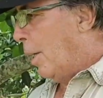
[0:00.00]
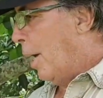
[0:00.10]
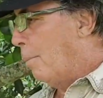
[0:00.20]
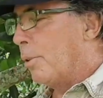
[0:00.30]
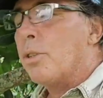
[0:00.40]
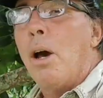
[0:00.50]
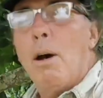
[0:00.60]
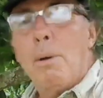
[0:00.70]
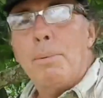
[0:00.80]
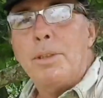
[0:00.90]
how much
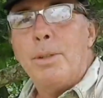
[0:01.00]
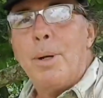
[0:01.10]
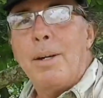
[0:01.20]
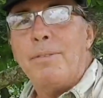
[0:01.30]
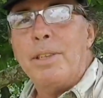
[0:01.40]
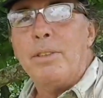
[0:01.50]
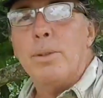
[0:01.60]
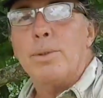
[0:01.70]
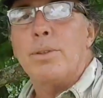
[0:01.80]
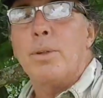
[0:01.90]
carbon you have in
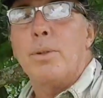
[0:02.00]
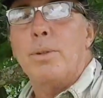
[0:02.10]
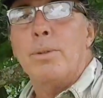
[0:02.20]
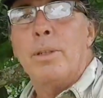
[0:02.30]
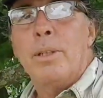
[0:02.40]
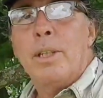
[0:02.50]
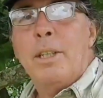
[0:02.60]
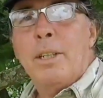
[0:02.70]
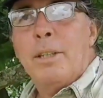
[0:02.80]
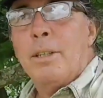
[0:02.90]
your soil,
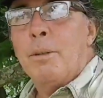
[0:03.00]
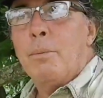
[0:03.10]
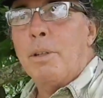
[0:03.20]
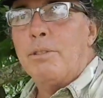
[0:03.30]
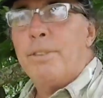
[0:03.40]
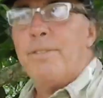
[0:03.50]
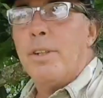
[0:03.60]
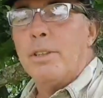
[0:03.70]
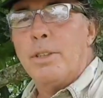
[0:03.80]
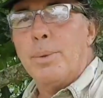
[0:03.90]
what's
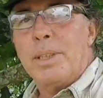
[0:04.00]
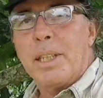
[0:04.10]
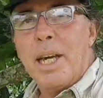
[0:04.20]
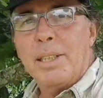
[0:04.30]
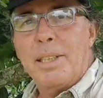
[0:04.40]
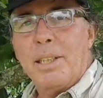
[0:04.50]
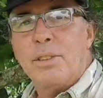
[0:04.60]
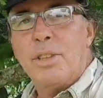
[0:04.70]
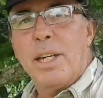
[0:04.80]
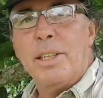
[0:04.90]
referred to as a cat
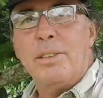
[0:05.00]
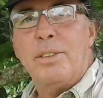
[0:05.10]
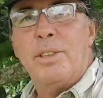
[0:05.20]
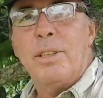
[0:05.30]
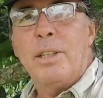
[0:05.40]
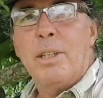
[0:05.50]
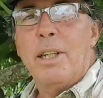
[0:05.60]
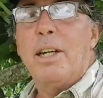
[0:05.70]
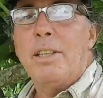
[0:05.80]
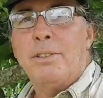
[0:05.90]
exchange.
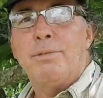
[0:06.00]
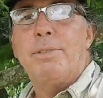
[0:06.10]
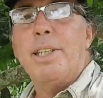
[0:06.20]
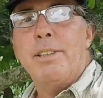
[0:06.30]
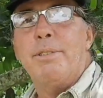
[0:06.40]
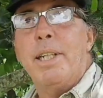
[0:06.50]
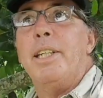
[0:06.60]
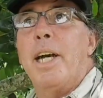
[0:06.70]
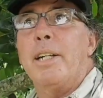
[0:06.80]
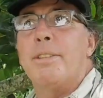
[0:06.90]
It's really,
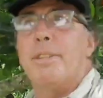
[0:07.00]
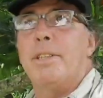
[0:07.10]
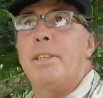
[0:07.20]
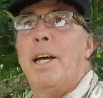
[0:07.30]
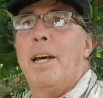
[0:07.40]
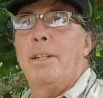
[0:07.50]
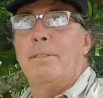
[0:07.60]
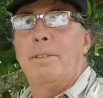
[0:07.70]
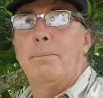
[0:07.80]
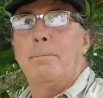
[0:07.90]
really accurate
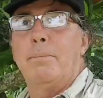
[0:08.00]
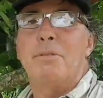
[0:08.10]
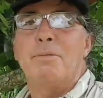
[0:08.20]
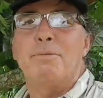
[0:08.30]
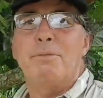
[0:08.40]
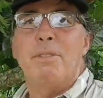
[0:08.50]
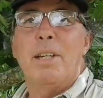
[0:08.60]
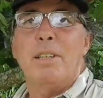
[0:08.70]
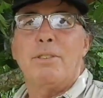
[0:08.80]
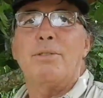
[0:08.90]
and
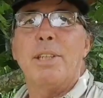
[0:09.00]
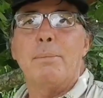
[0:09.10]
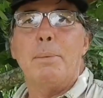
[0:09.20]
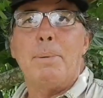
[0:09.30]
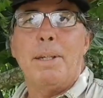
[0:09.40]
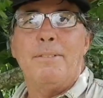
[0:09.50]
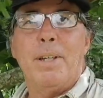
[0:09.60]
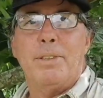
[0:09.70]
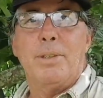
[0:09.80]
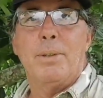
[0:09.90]
extremely
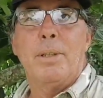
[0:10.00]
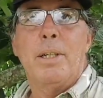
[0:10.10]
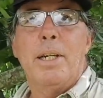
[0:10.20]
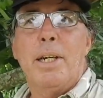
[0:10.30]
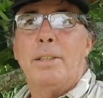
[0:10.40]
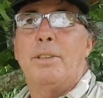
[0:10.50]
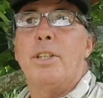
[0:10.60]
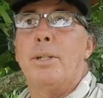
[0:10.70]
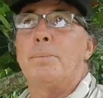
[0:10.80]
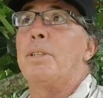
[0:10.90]
beneficial in
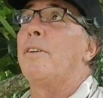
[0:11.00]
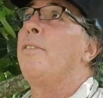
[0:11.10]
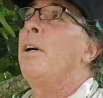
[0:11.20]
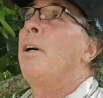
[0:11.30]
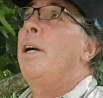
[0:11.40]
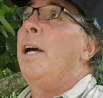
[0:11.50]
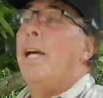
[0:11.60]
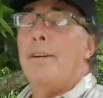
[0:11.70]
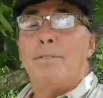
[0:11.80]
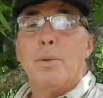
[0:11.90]
terms of
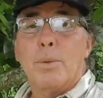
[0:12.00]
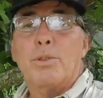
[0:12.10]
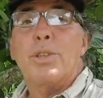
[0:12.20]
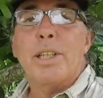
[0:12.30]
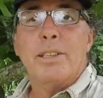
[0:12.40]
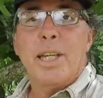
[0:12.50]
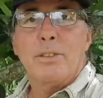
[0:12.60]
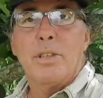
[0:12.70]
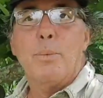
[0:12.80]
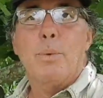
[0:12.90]
if your tree is
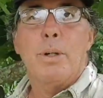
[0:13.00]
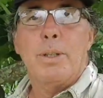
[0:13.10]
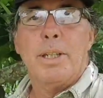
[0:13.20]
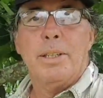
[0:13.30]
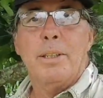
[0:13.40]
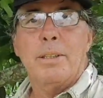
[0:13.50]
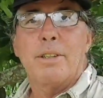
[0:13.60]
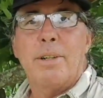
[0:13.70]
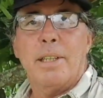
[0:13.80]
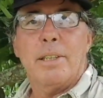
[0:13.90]
actually working
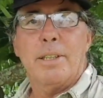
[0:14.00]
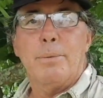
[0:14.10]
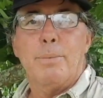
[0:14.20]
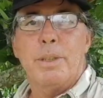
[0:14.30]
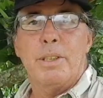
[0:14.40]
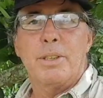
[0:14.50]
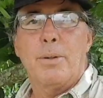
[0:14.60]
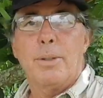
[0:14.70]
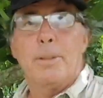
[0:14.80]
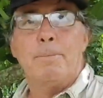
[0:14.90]
correctly with the
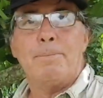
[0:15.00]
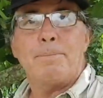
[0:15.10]
soil.